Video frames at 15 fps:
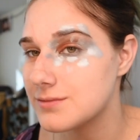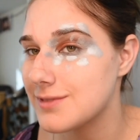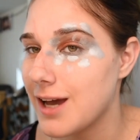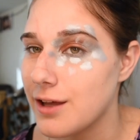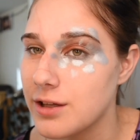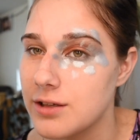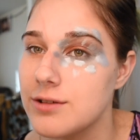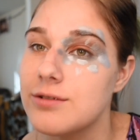
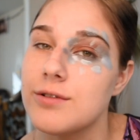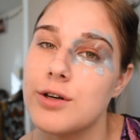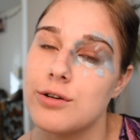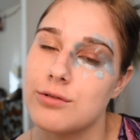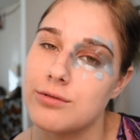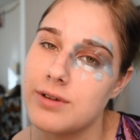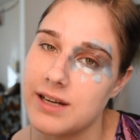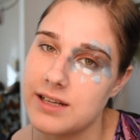Now that you've
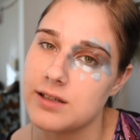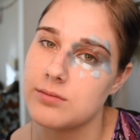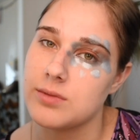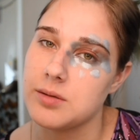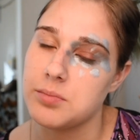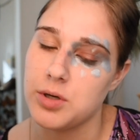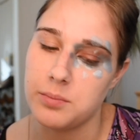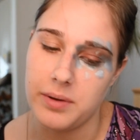
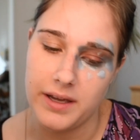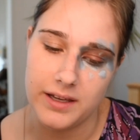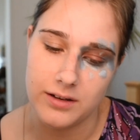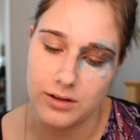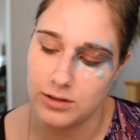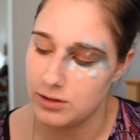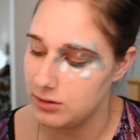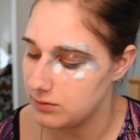randomly put paint
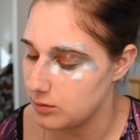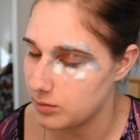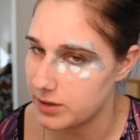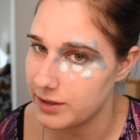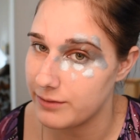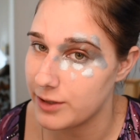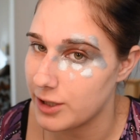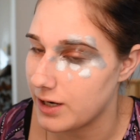all over one
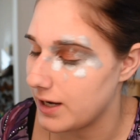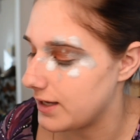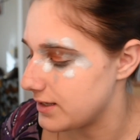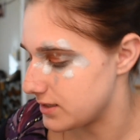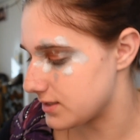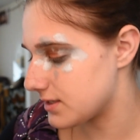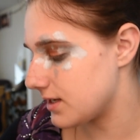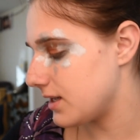of your
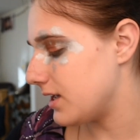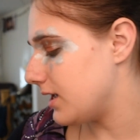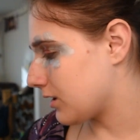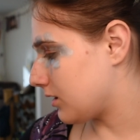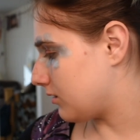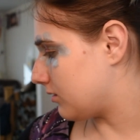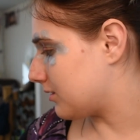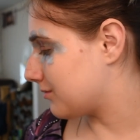eyes,
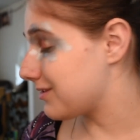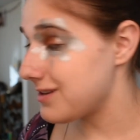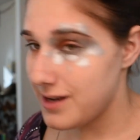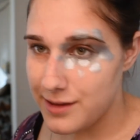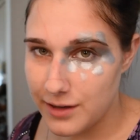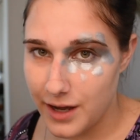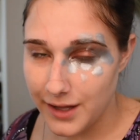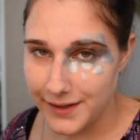go in with
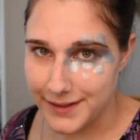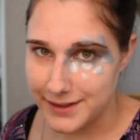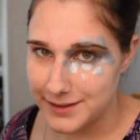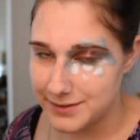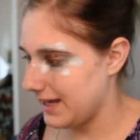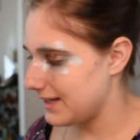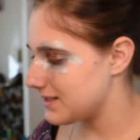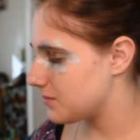another color.
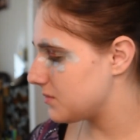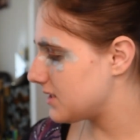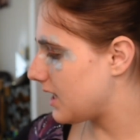Add some